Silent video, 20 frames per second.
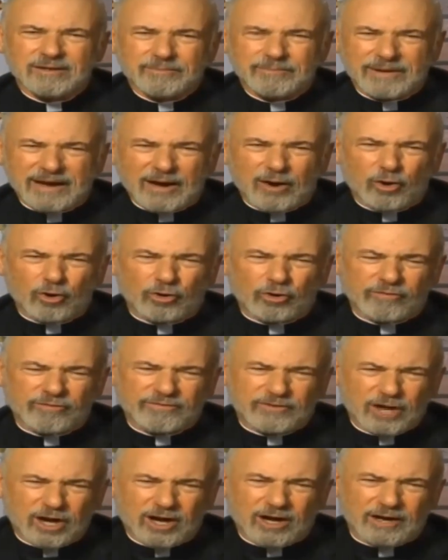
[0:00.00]
power
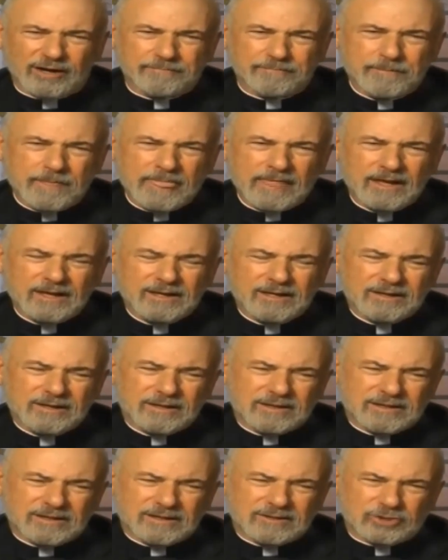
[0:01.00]
of God.
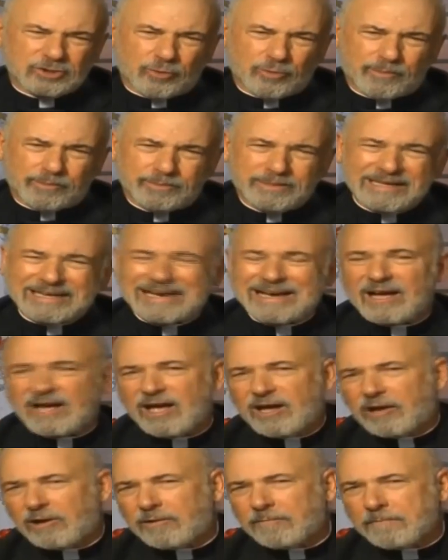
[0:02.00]
So
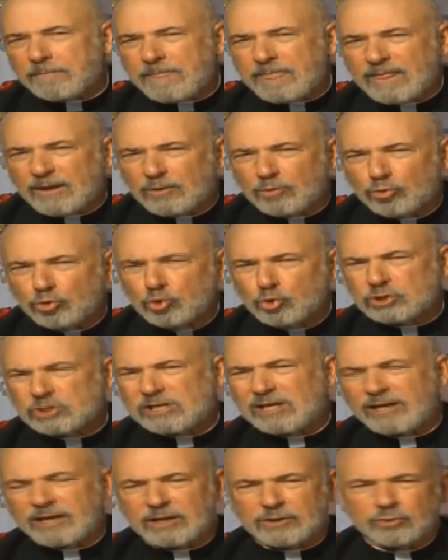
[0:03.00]
Michael, who is
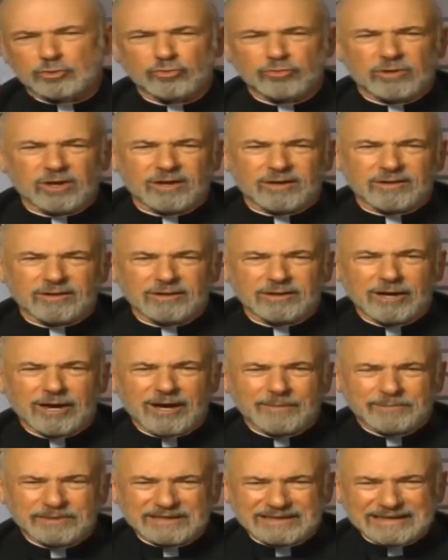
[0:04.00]
like unto God?
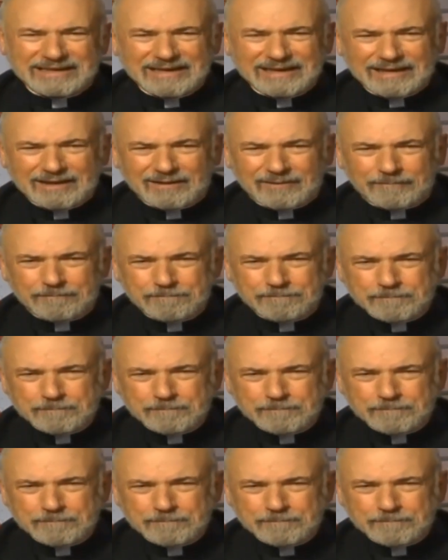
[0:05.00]
Gabriel.